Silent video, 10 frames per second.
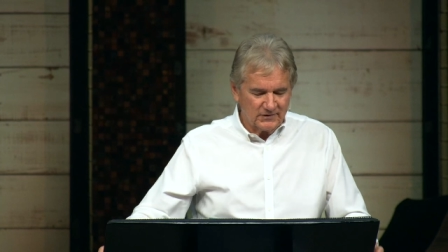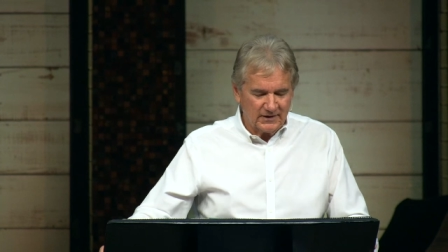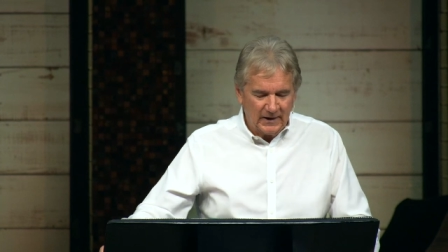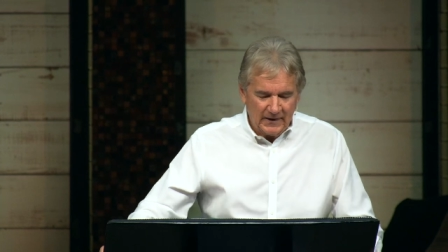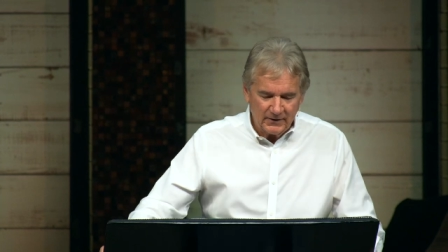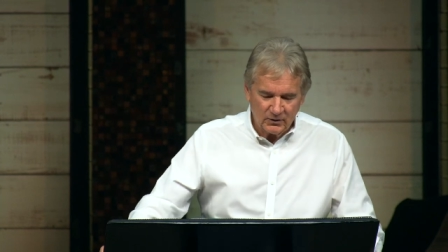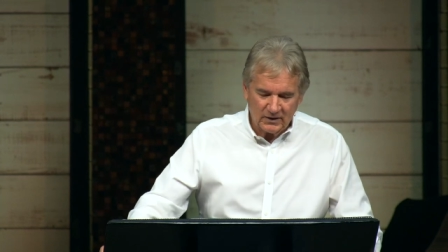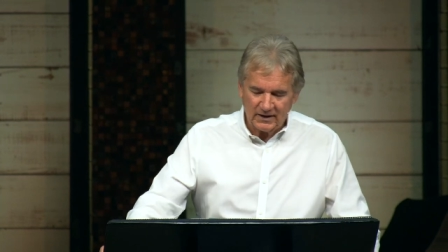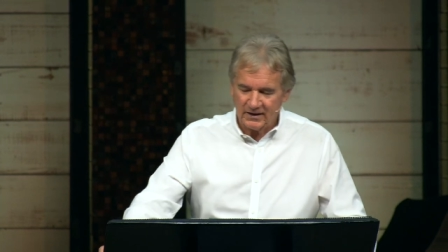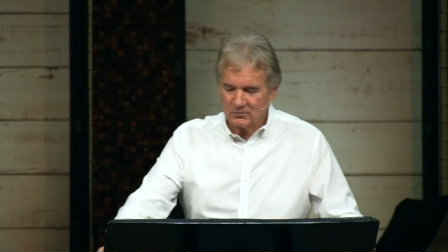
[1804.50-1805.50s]
today. You know,
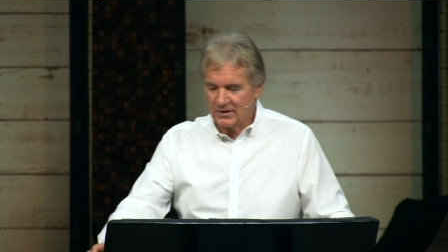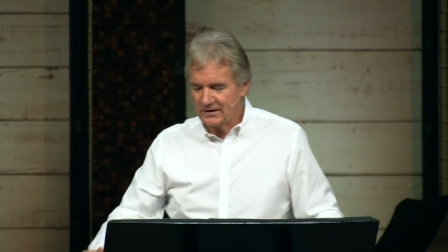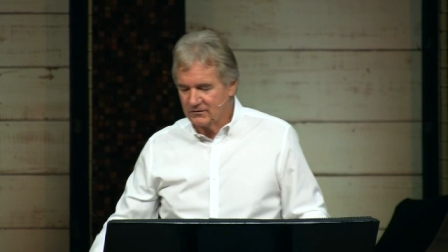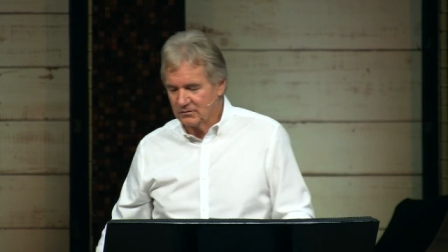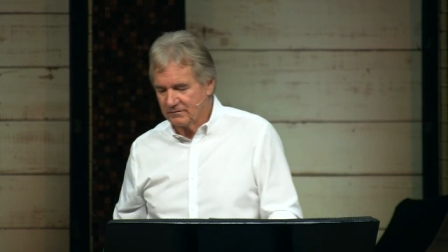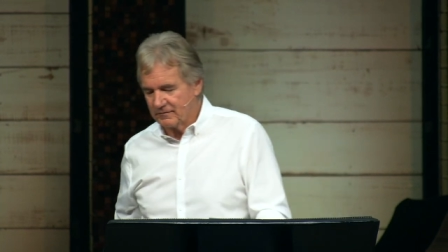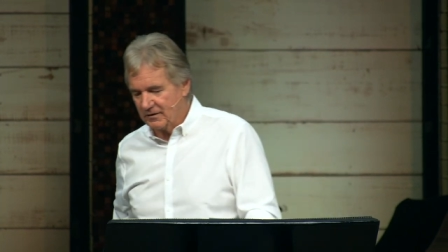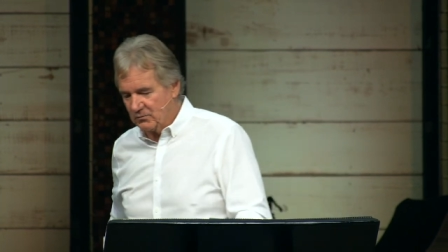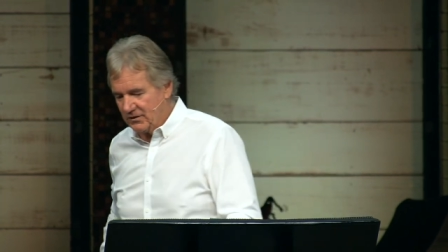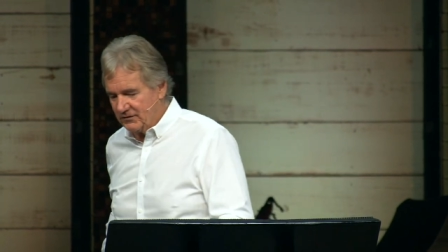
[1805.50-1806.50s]
I, I, ran into a friend